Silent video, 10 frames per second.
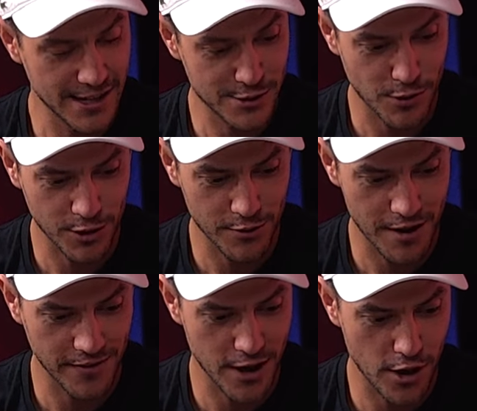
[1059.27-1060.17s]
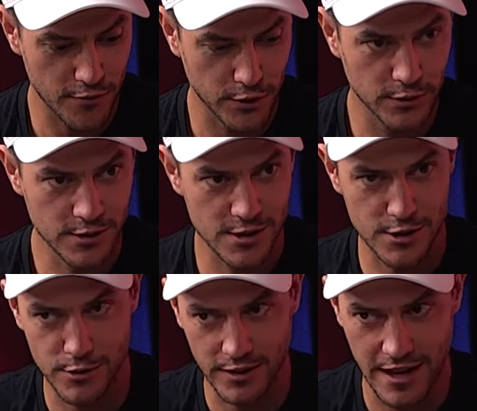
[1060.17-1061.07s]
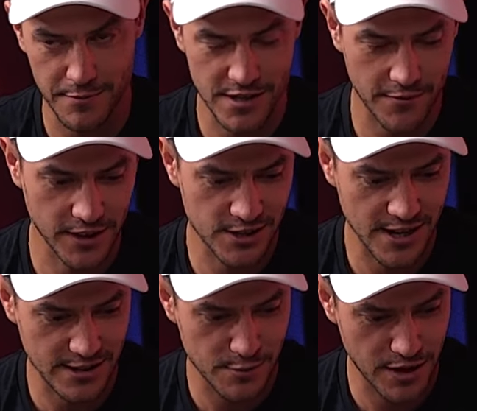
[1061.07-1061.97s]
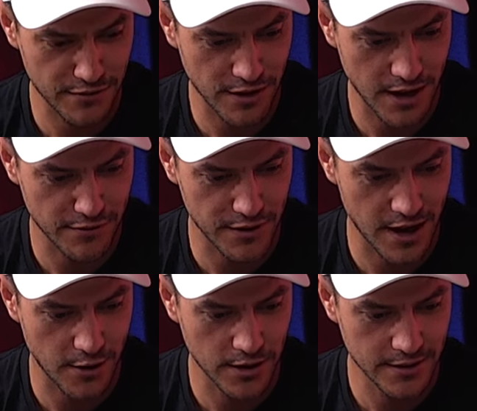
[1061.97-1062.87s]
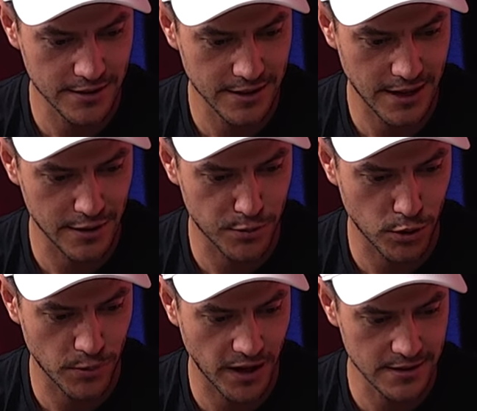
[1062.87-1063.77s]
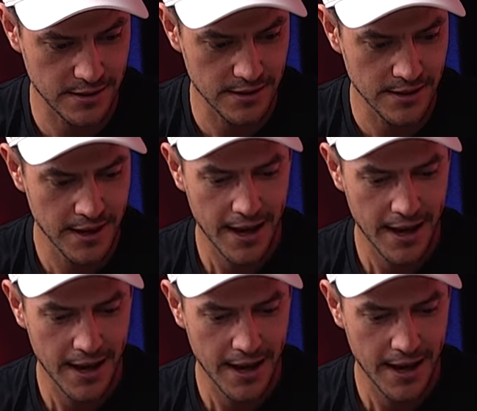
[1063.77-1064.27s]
just walking around the oval, just doing laps, having a chat to me for half an hour. Uh, the poor bastard.